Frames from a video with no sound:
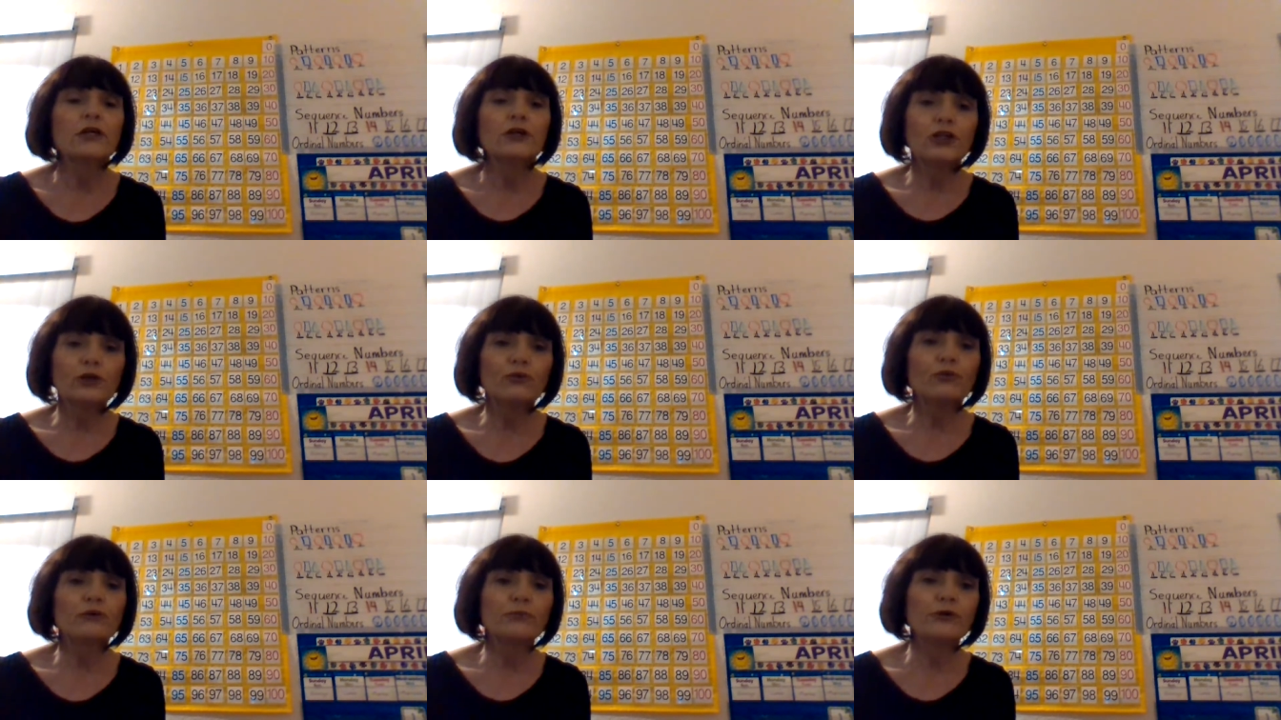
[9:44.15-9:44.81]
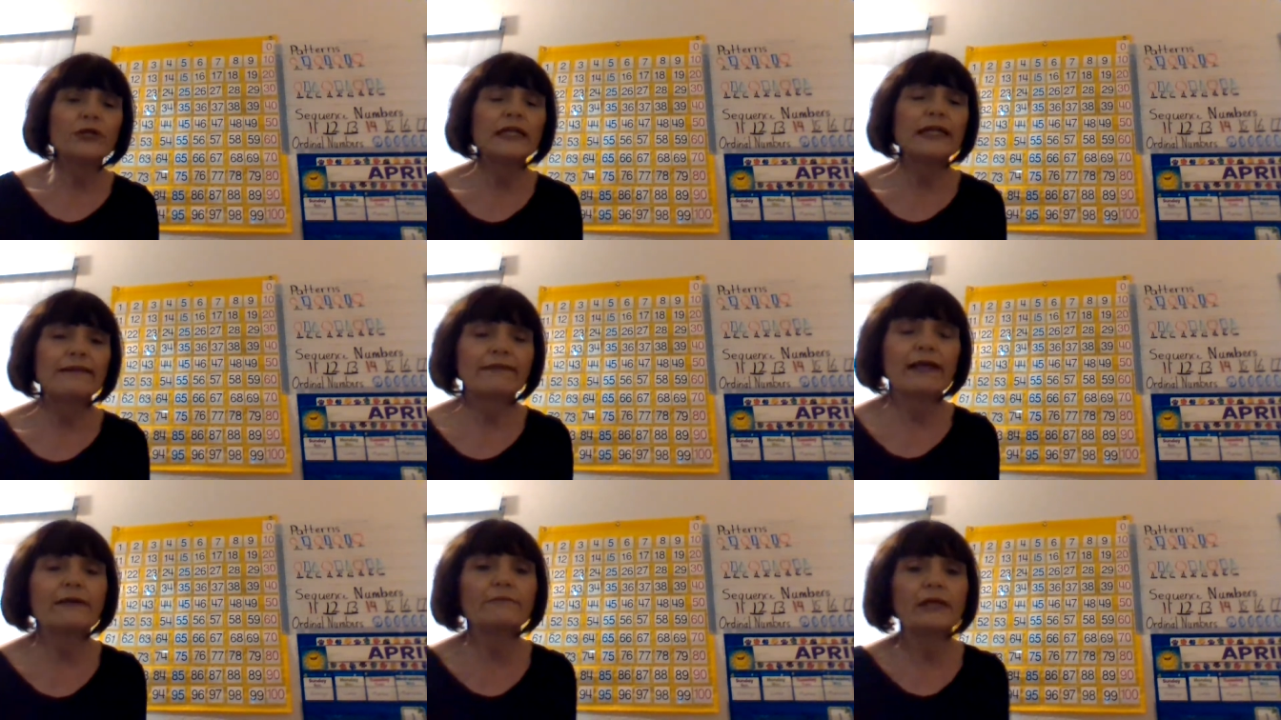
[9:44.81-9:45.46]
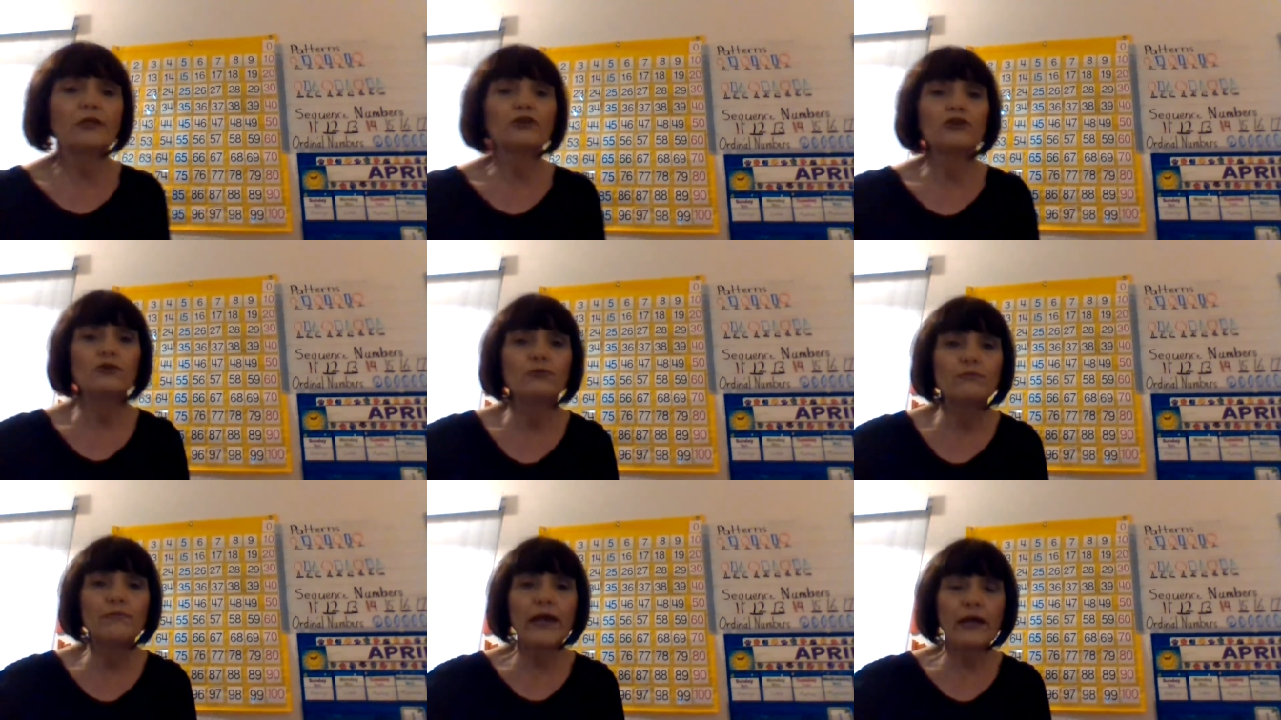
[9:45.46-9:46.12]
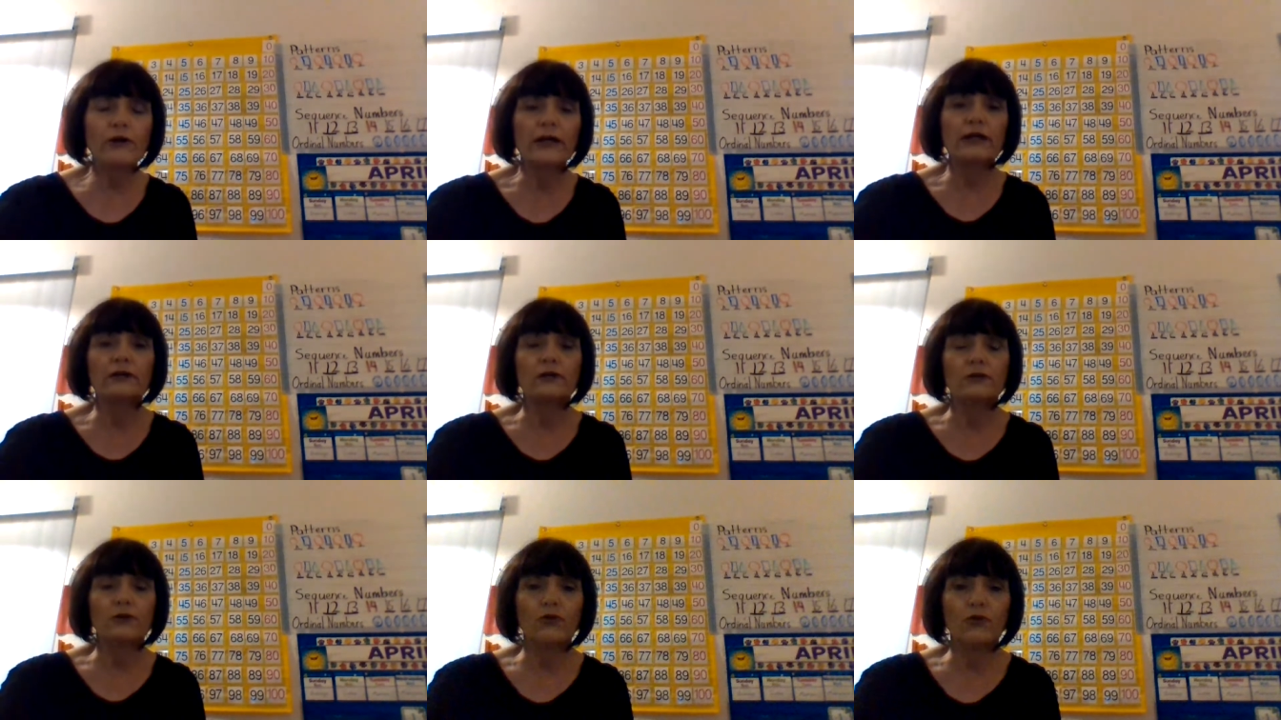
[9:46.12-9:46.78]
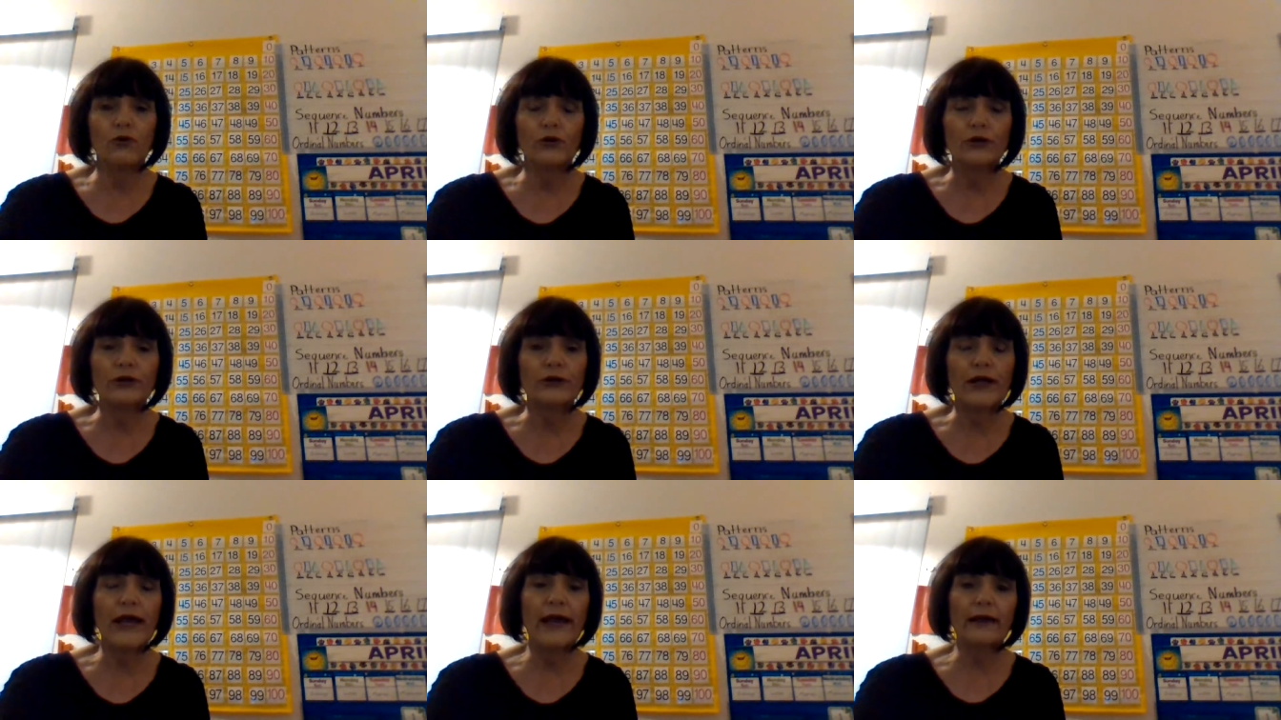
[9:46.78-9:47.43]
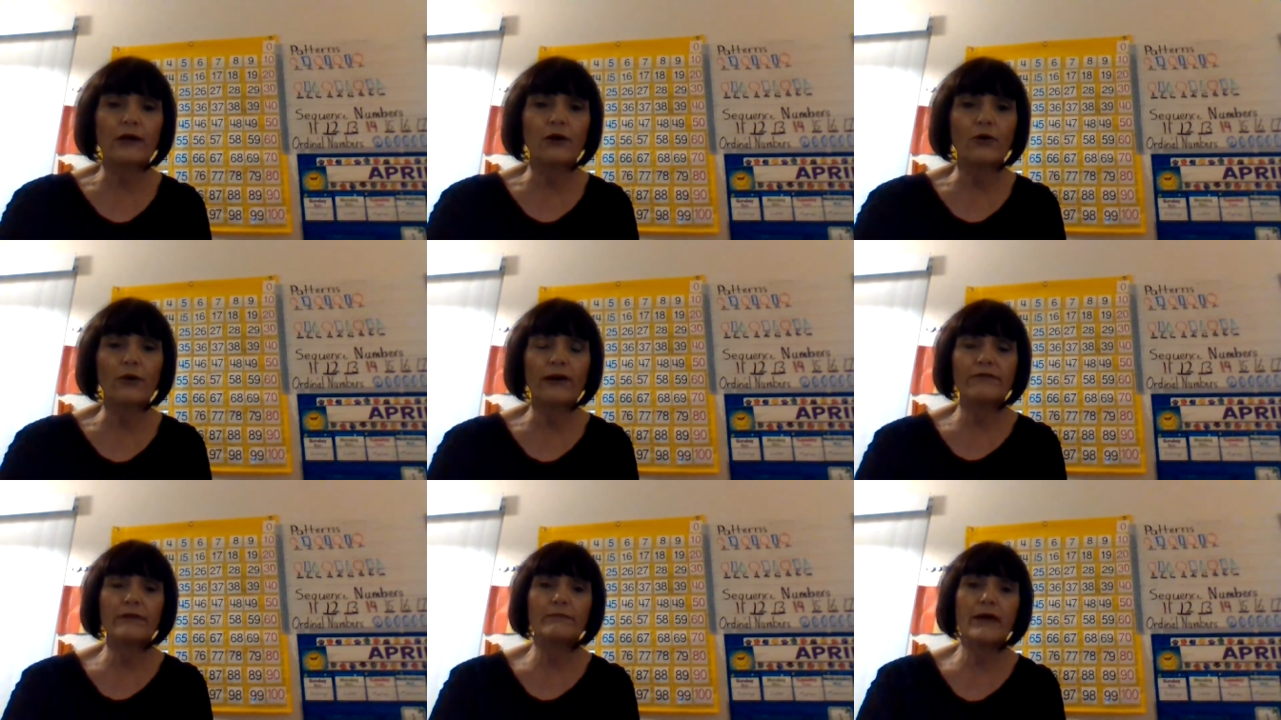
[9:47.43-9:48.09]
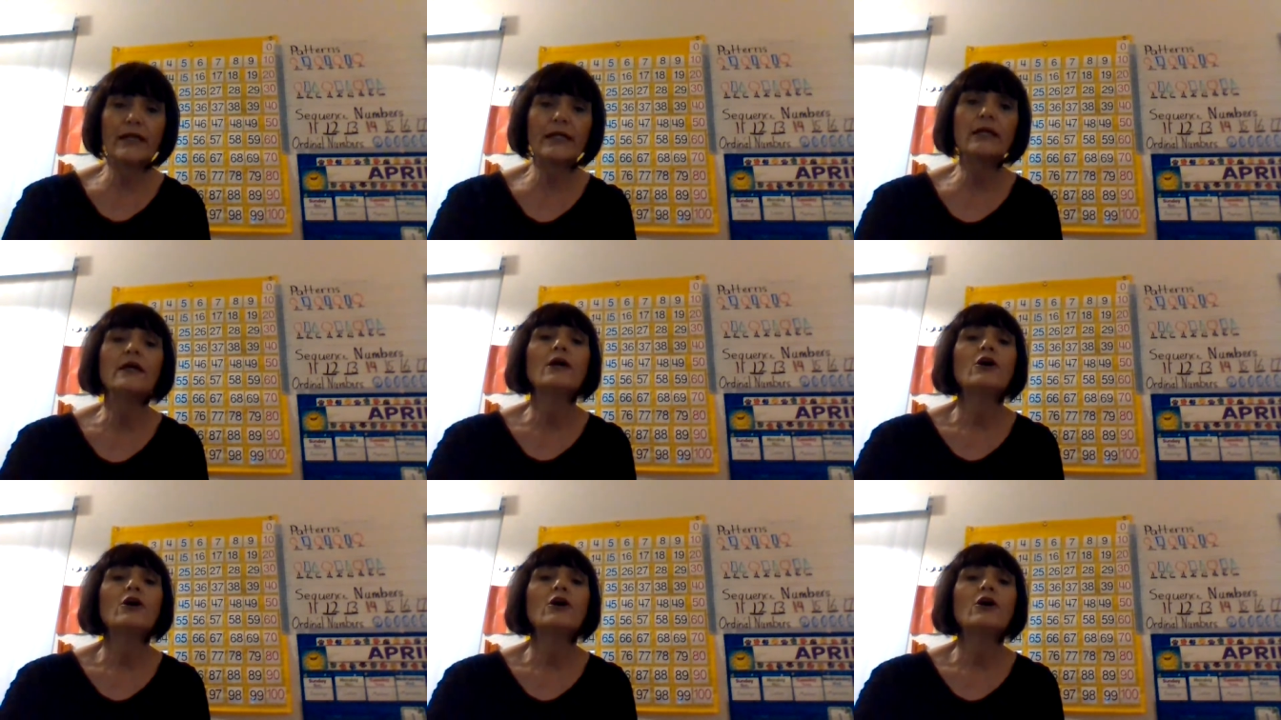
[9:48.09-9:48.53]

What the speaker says: You were putting them in numerical order. Echo, everybody.